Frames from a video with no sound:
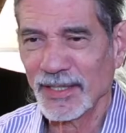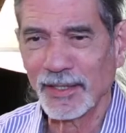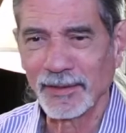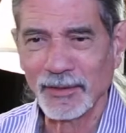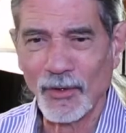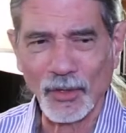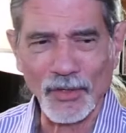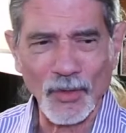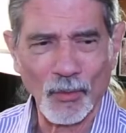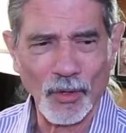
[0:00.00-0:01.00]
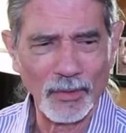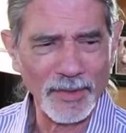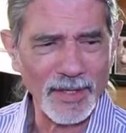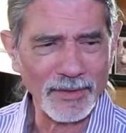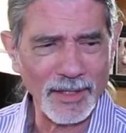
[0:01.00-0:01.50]
a little hole in the wall
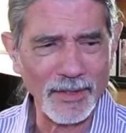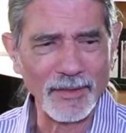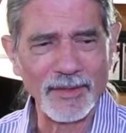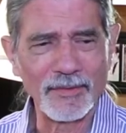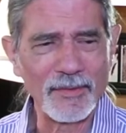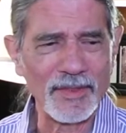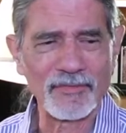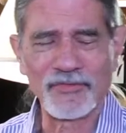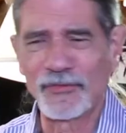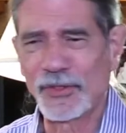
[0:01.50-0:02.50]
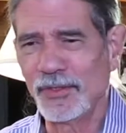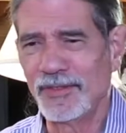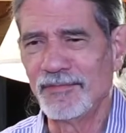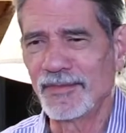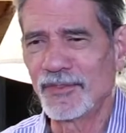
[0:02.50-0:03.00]
with, with
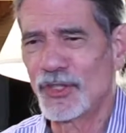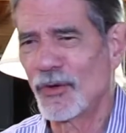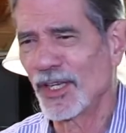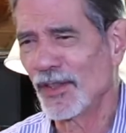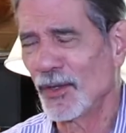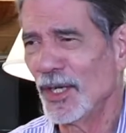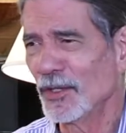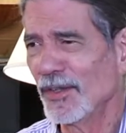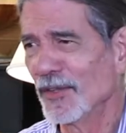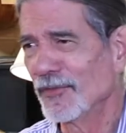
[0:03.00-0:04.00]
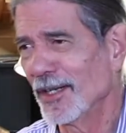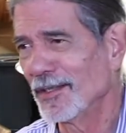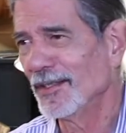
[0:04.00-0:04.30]
food showing in the window in the front.